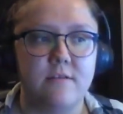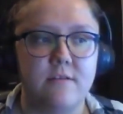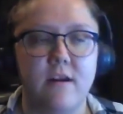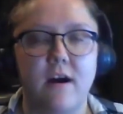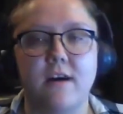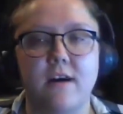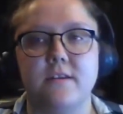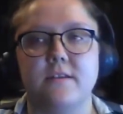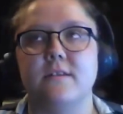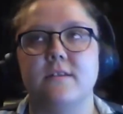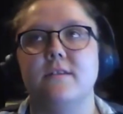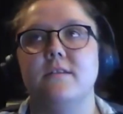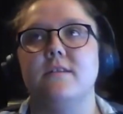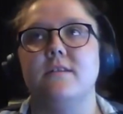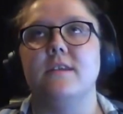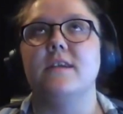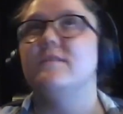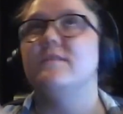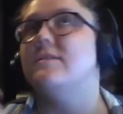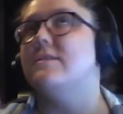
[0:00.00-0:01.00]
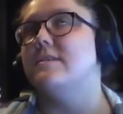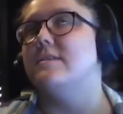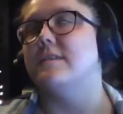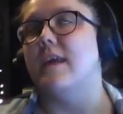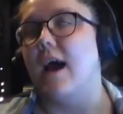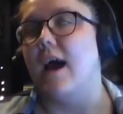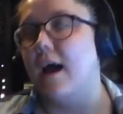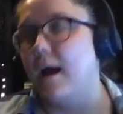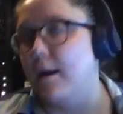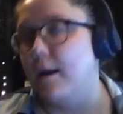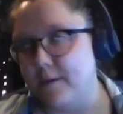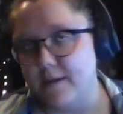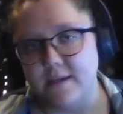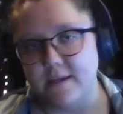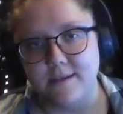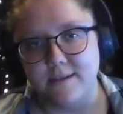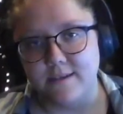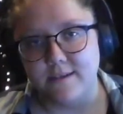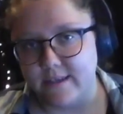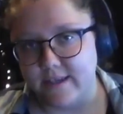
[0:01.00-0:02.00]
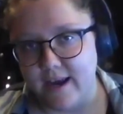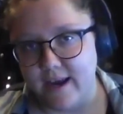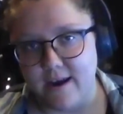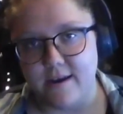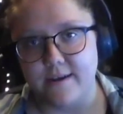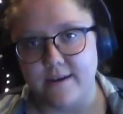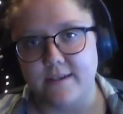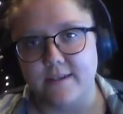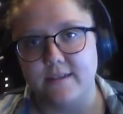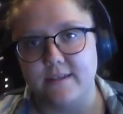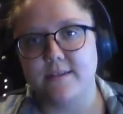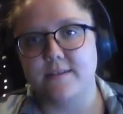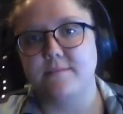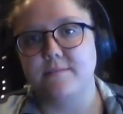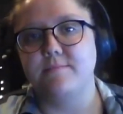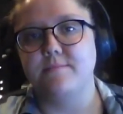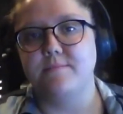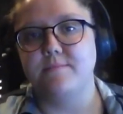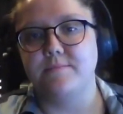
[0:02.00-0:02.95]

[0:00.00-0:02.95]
rather than things just happening to the characters?